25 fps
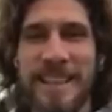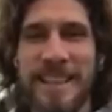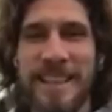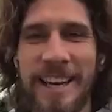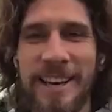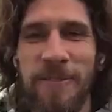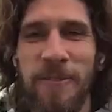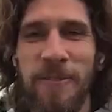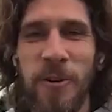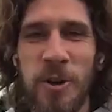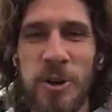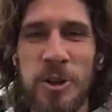like
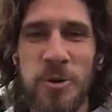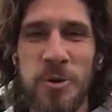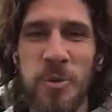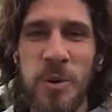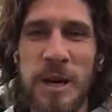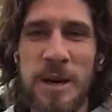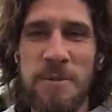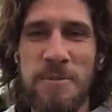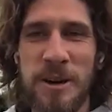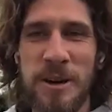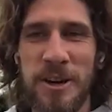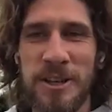first
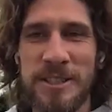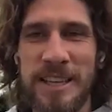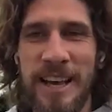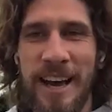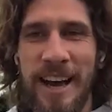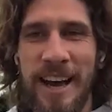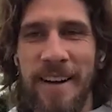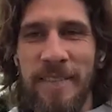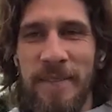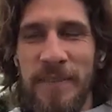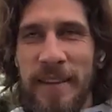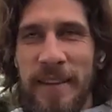week, because
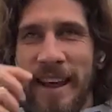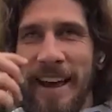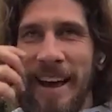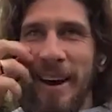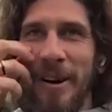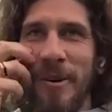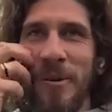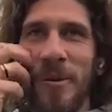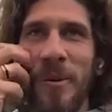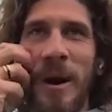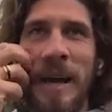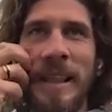
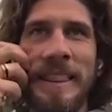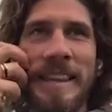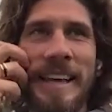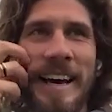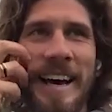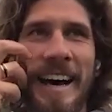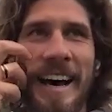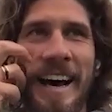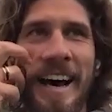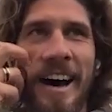when